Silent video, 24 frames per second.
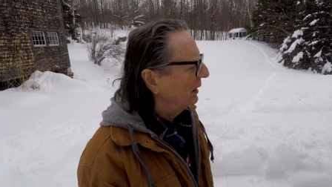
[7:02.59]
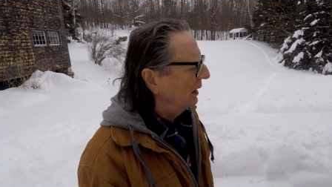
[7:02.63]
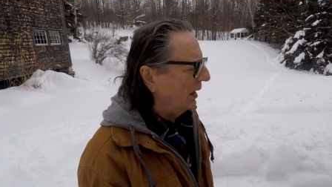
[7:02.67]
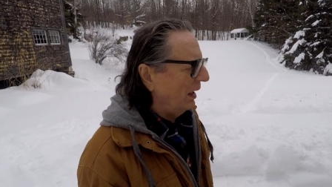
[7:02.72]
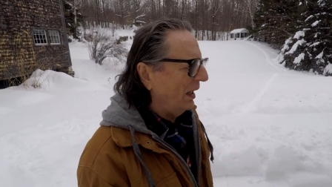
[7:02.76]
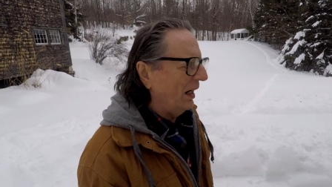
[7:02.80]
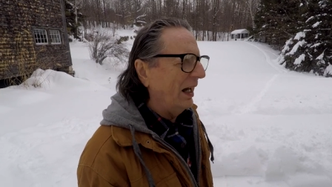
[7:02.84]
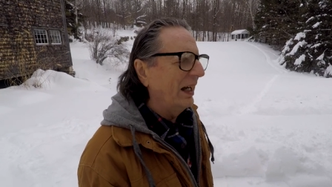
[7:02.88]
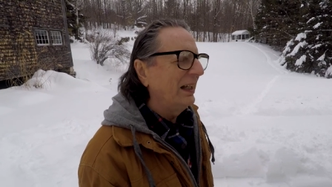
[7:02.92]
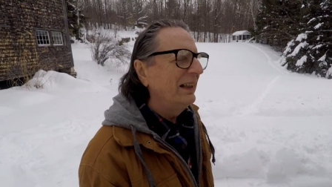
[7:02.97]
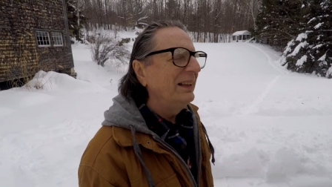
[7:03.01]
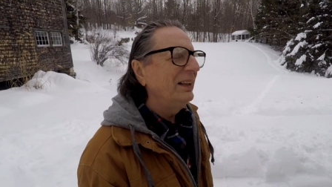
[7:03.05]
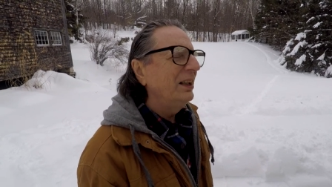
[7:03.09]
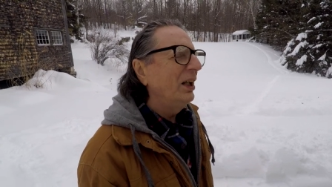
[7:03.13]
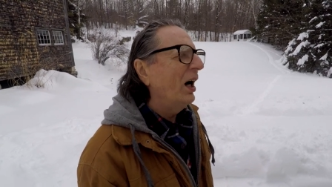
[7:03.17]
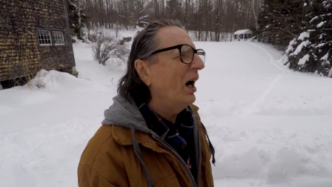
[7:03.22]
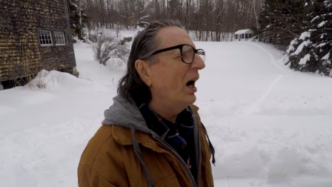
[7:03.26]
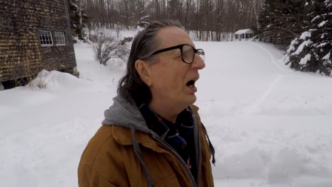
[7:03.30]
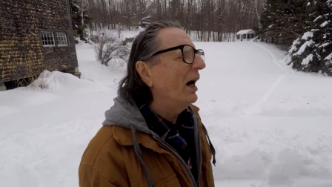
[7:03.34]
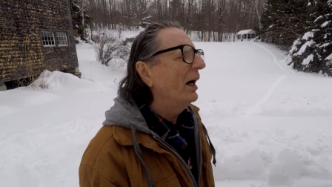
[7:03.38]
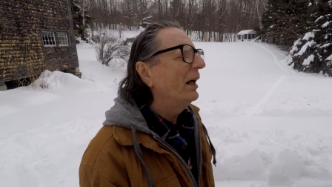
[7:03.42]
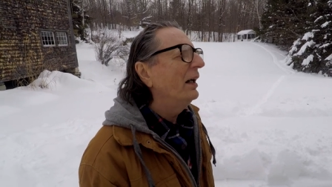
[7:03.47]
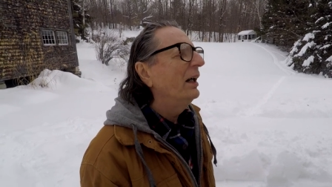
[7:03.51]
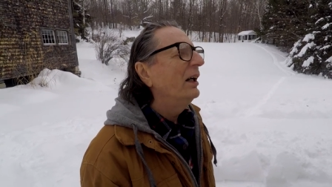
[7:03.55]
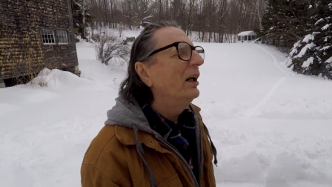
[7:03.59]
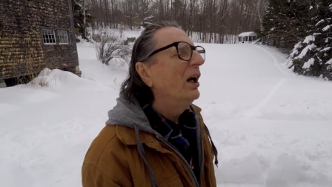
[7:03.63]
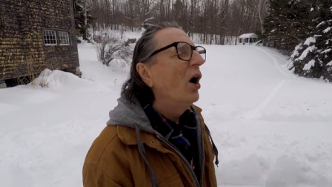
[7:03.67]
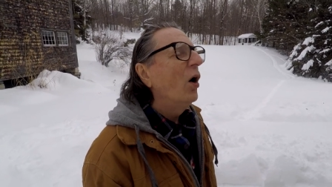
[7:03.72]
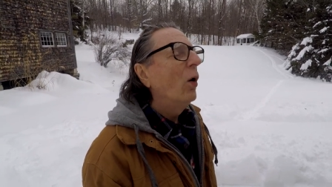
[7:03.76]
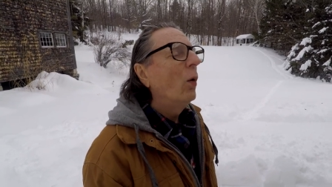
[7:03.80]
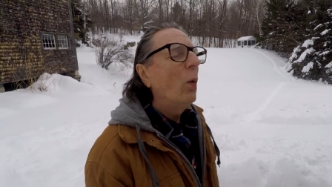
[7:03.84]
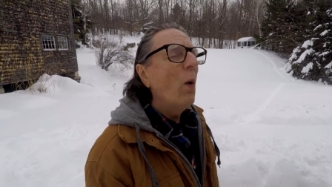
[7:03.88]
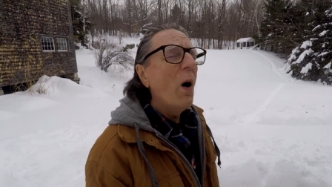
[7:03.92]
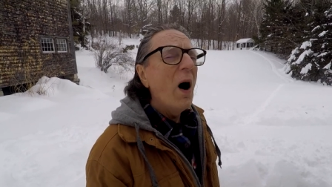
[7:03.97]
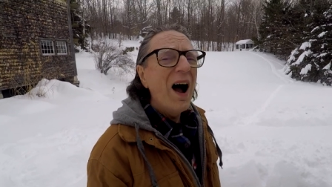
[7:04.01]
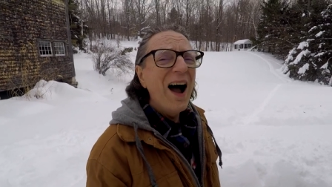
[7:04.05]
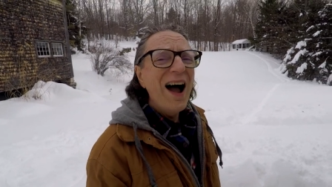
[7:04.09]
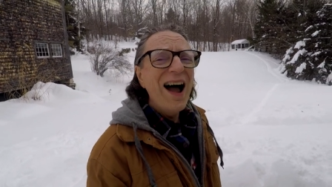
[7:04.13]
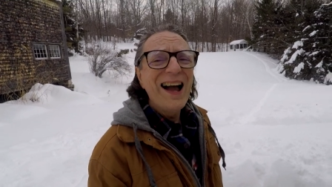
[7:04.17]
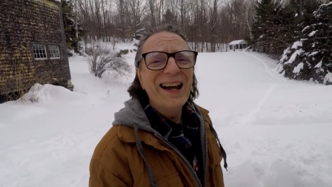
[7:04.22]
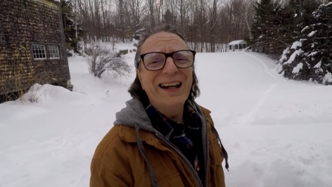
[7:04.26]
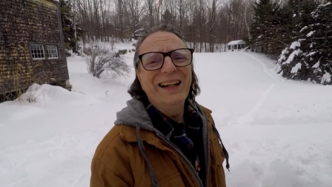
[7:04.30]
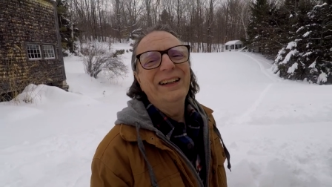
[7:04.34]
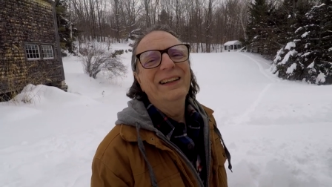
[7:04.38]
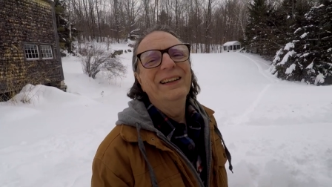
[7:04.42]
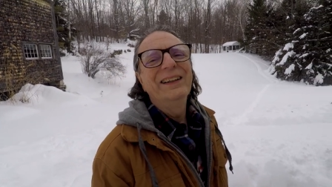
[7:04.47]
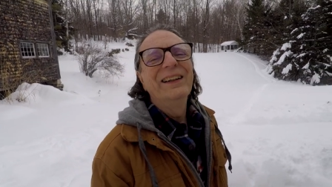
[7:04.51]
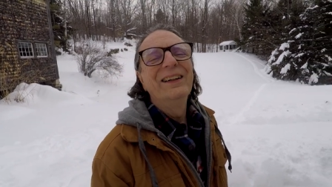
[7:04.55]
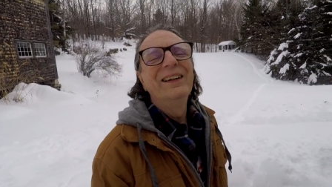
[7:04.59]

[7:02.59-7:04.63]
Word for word: I, I, why?